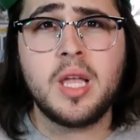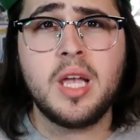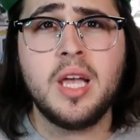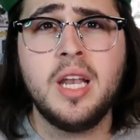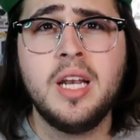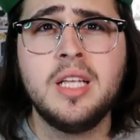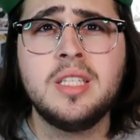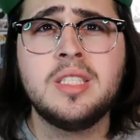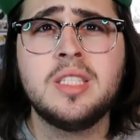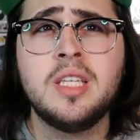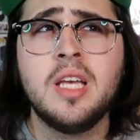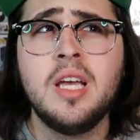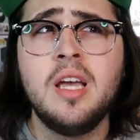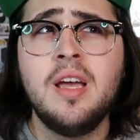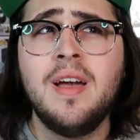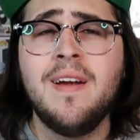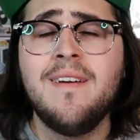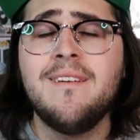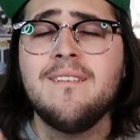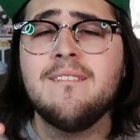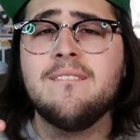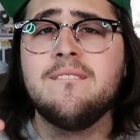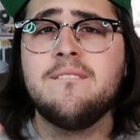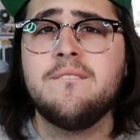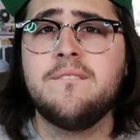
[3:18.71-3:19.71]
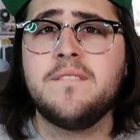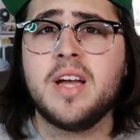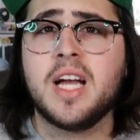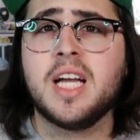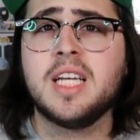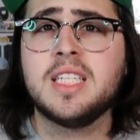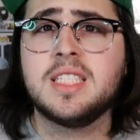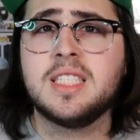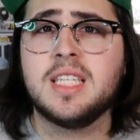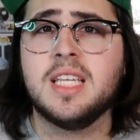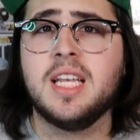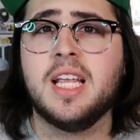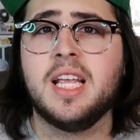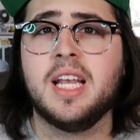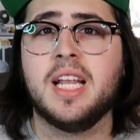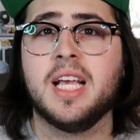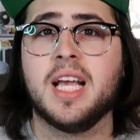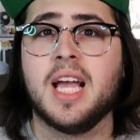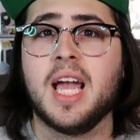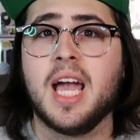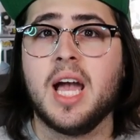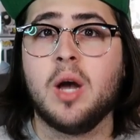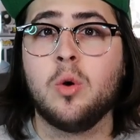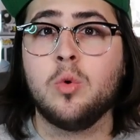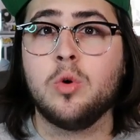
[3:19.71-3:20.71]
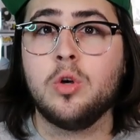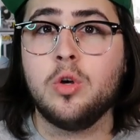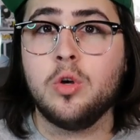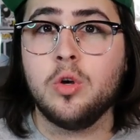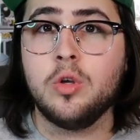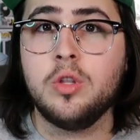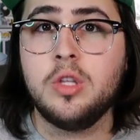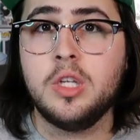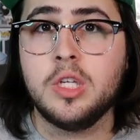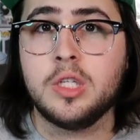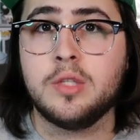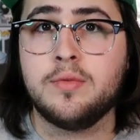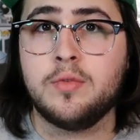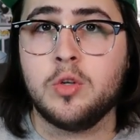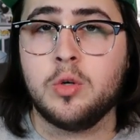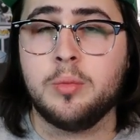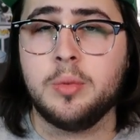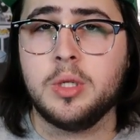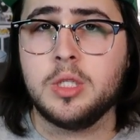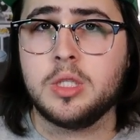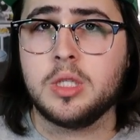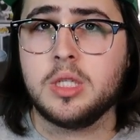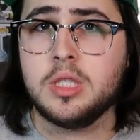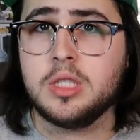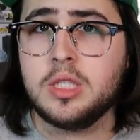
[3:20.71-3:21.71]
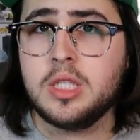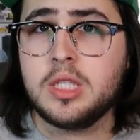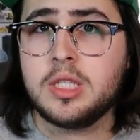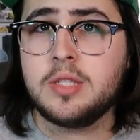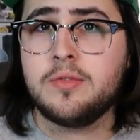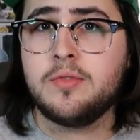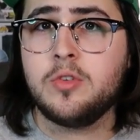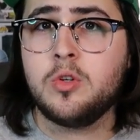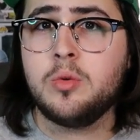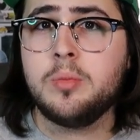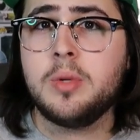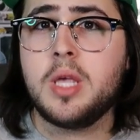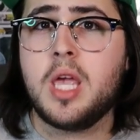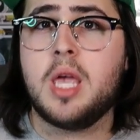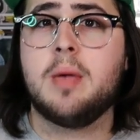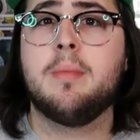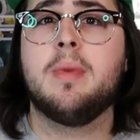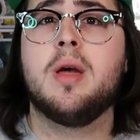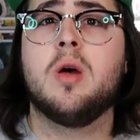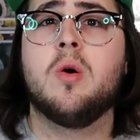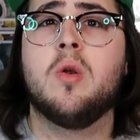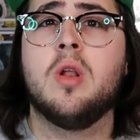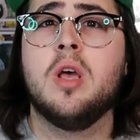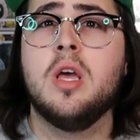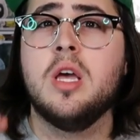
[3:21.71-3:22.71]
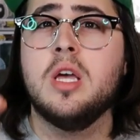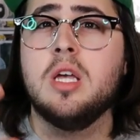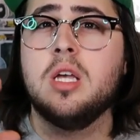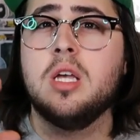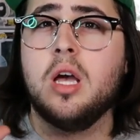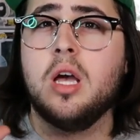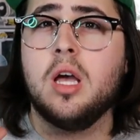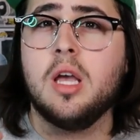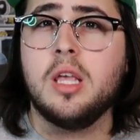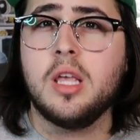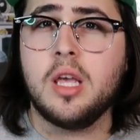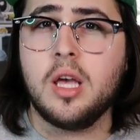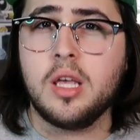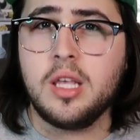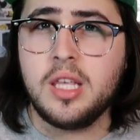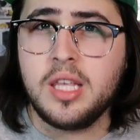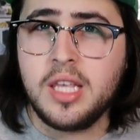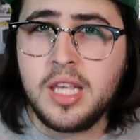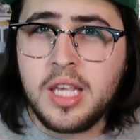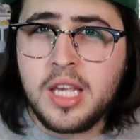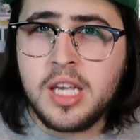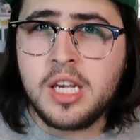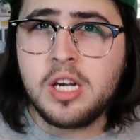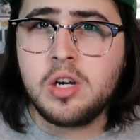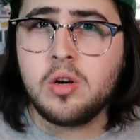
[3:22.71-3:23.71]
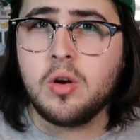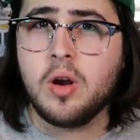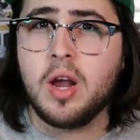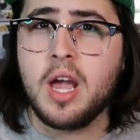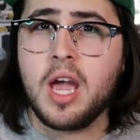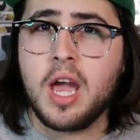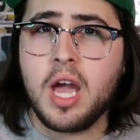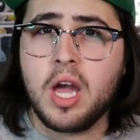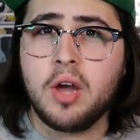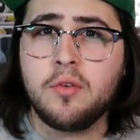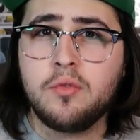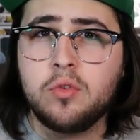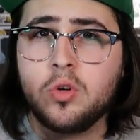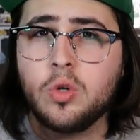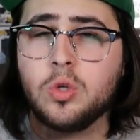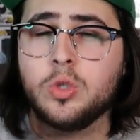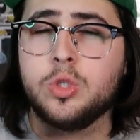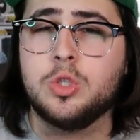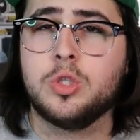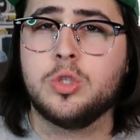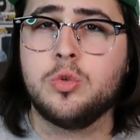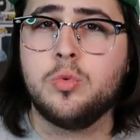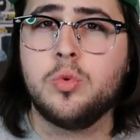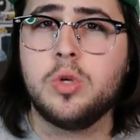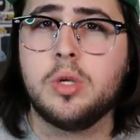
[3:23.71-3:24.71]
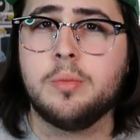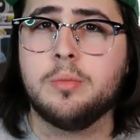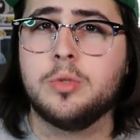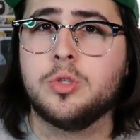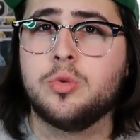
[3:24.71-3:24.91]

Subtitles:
And it's fascinating how good this film is, because this film came out a year after Scream.